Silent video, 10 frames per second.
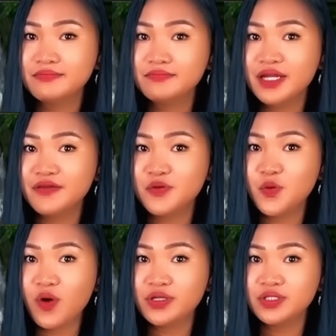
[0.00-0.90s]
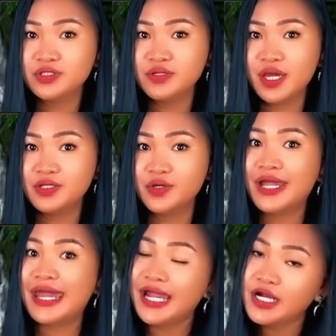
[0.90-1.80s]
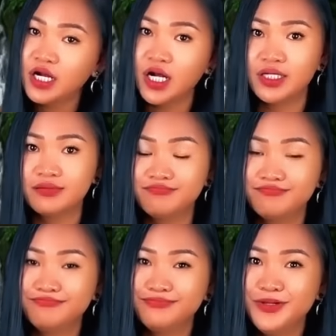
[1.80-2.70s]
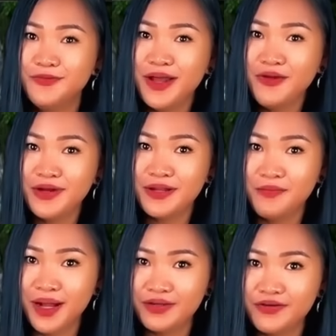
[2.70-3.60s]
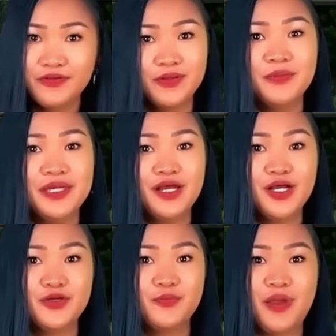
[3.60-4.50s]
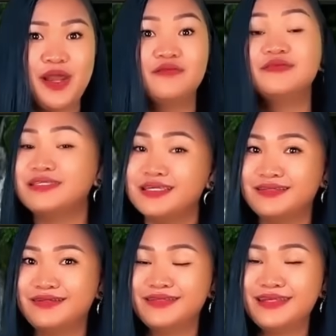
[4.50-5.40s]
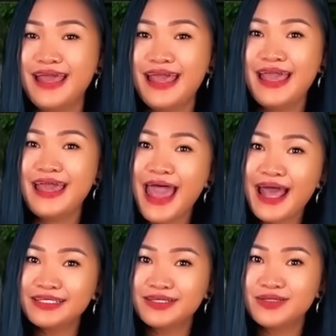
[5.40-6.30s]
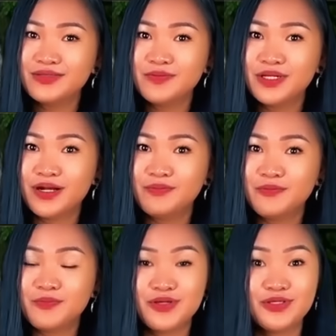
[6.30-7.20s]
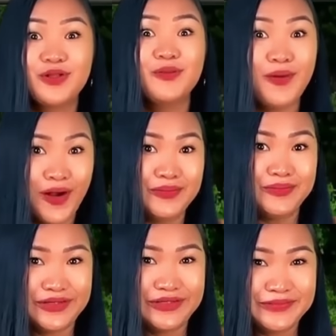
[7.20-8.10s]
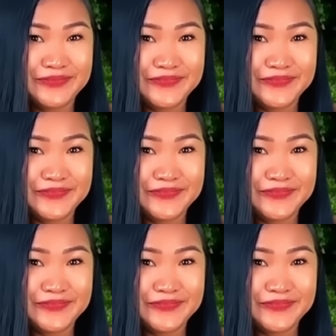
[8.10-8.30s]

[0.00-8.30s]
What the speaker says: But if you're wanting to get your hair cut, you might wanna buy your Filipina a good pair of scissors and ask her to become your personal barber.